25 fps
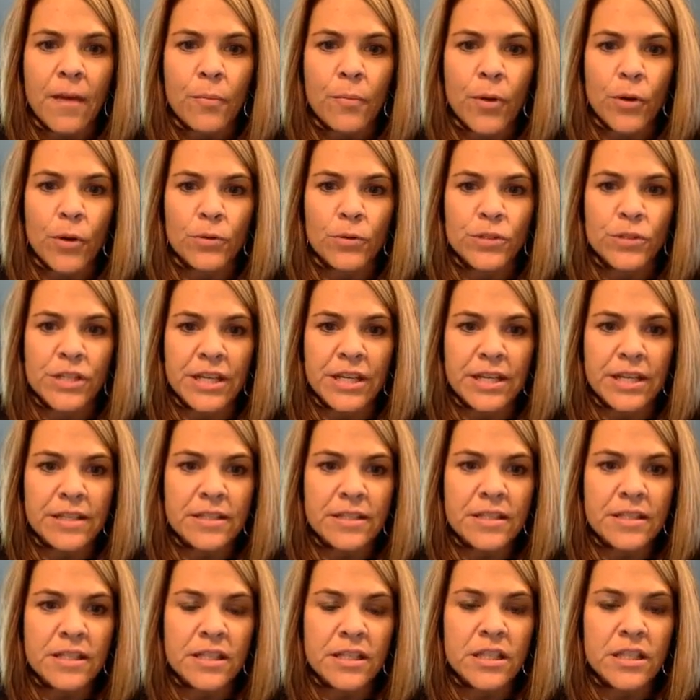
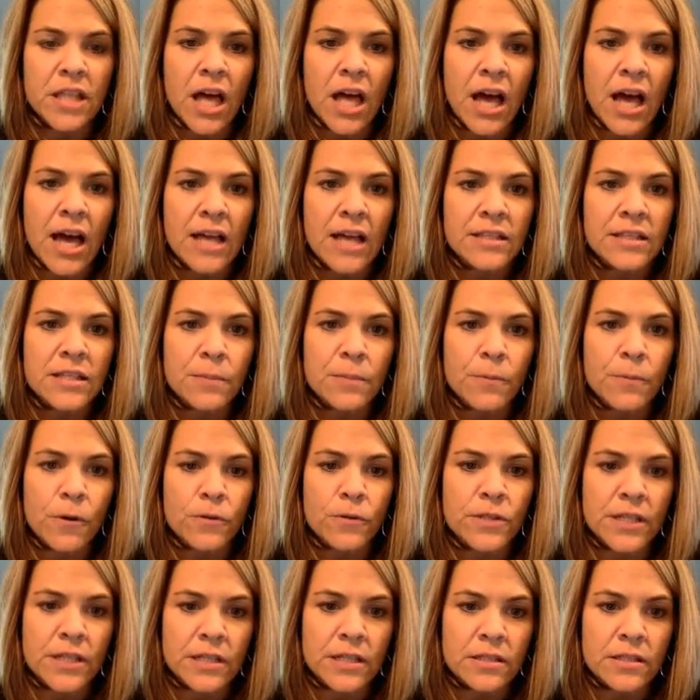Proteins, lots of
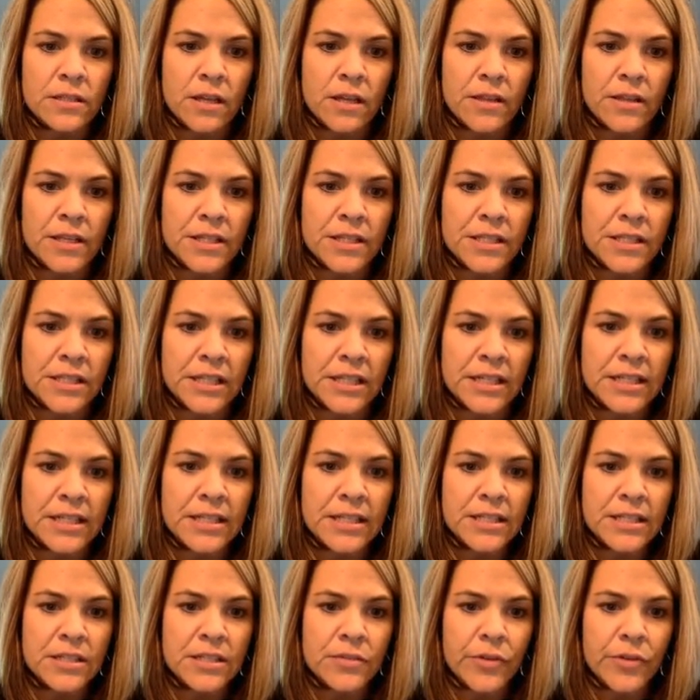proteins on this
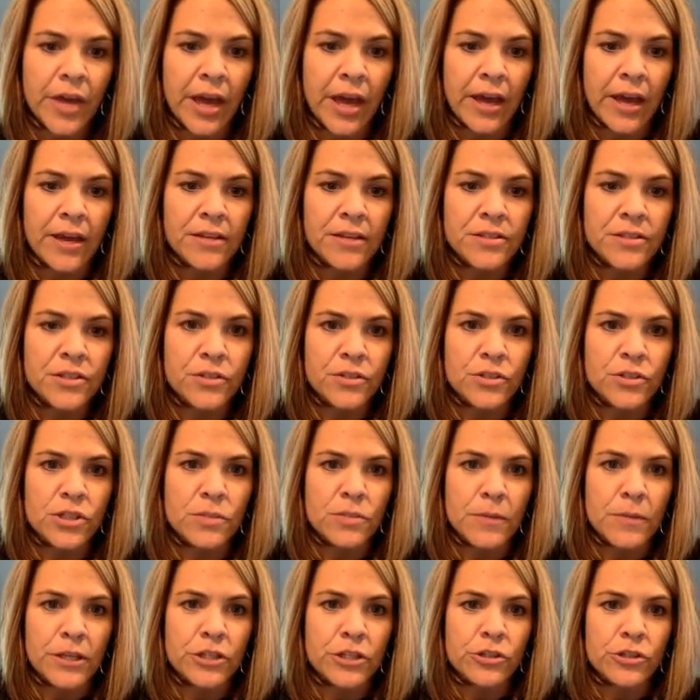list, okay? So
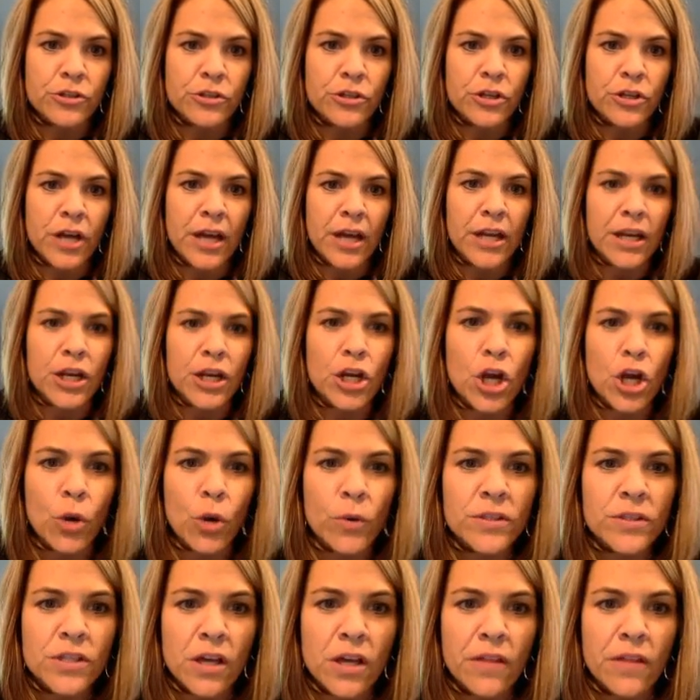just make sure you kind of know
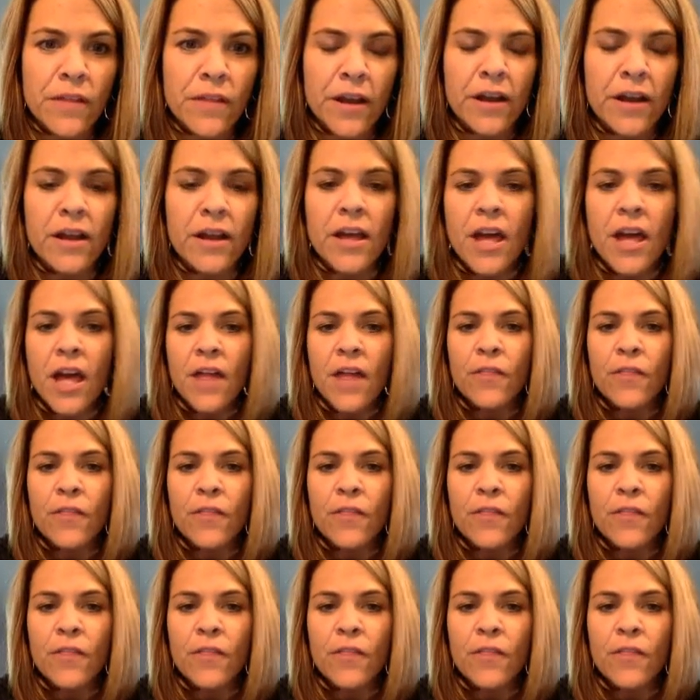what's on there.